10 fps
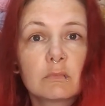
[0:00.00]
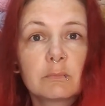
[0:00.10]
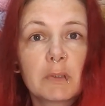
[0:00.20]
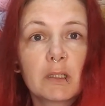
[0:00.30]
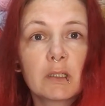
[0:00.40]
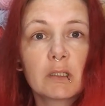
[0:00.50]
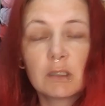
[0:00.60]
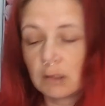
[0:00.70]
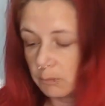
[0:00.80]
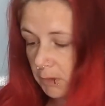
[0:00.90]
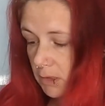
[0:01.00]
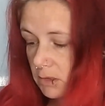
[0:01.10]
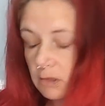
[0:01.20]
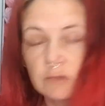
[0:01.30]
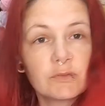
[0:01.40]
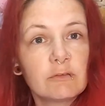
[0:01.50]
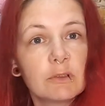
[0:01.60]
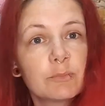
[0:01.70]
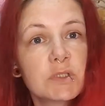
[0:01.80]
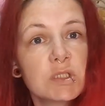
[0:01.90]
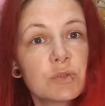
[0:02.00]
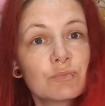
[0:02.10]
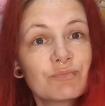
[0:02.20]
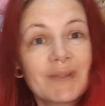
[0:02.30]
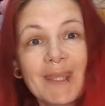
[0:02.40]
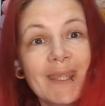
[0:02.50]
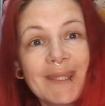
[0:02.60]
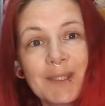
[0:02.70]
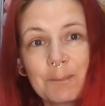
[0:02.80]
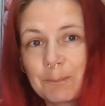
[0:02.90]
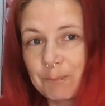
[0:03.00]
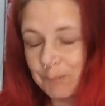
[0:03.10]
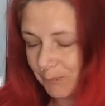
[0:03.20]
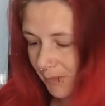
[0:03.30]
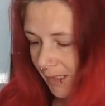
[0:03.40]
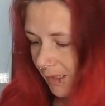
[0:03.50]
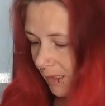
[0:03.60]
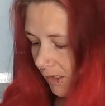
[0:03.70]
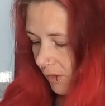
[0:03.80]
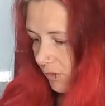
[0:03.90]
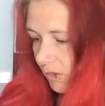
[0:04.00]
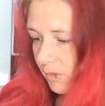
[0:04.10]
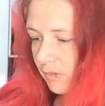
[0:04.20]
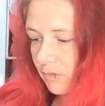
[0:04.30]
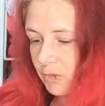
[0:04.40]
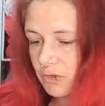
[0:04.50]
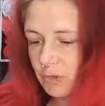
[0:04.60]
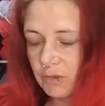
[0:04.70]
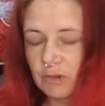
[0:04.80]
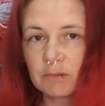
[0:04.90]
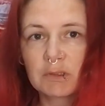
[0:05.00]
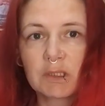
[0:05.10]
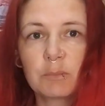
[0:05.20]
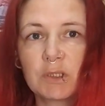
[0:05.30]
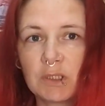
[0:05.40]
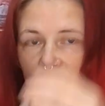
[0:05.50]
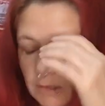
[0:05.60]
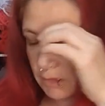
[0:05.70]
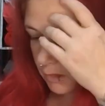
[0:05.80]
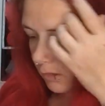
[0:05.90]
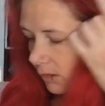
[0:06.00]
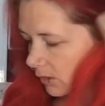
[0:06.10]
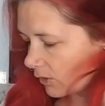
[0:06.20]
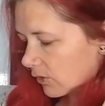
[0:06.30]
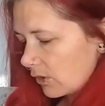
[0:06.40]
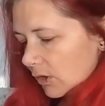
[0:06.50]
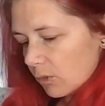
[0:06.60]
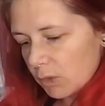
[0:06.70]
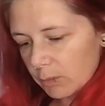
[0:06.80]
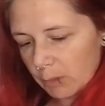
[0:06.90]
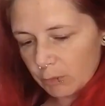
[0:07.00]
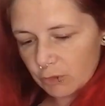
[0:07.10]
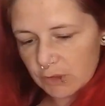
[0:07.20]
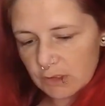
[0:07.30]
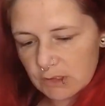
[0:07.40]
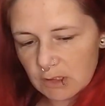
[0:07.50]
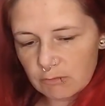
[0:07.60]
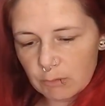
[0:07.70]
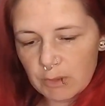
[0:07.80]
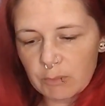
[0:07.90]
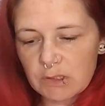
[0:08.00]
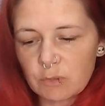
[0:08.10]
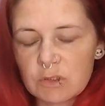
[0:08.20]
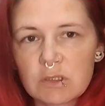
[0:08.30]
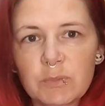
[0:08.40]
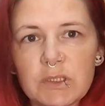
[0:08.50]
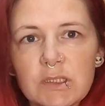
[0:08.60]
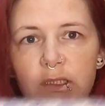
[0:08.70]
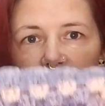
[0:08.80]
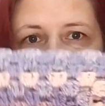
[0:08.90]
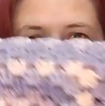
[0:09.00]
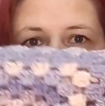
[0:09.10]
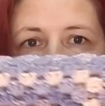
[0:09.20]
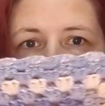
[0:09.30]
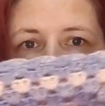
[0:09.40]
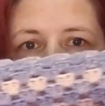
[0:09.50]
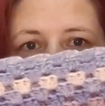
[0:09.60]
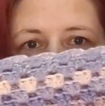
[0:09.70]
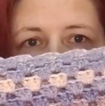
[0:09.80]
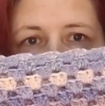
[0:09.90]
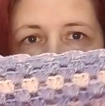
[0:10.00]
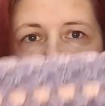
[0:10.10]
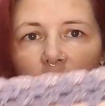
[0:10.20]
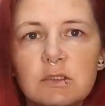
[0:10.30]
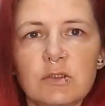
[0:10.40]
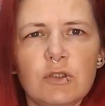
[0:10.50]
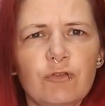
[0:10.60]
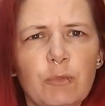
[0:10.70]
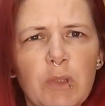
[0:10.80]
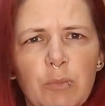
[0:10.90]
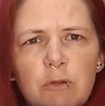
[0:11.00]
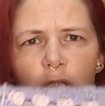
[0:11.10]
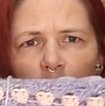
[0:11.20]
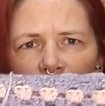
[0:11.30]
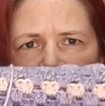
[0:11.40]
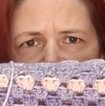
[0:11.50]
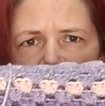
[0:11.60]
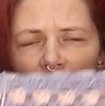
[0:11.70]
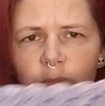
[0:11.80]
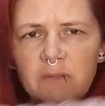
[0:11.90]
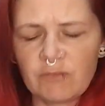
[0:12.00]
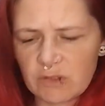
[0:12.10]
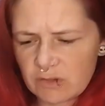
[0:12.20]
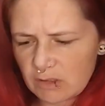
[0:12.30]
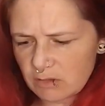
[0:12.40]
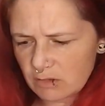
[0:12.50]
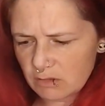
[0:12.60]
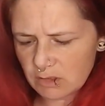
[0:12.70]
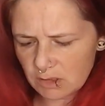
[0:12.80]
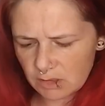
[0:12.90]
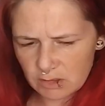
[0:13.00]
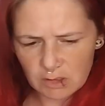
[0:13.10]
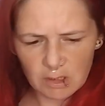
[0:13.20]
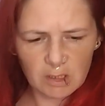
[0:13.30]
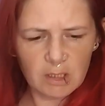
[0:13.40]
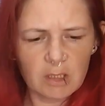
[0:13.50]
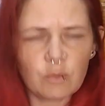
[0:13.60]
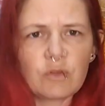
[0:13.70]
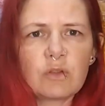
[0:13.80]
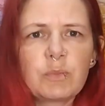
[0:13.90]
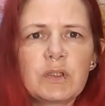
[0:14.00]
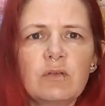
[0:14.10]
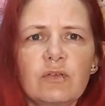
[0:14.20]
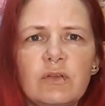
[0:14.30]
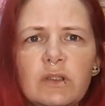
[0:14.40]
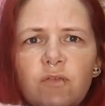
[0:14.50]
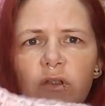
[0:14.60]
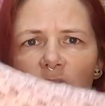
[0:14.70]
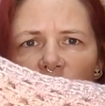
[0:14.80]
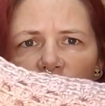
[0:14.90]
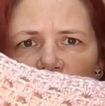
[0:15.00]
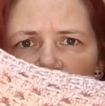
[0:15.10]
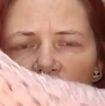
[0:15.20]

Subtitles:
my pain started to clear up. So, yeah. So I thought, you know what, I'm going to come in here, start one of my projects. I remembered I wanted to put sleeves on this cardigan. Don't know if you remember it. It's my first Hexagon cardigan. I wanted to put, not sleeves, cuffs.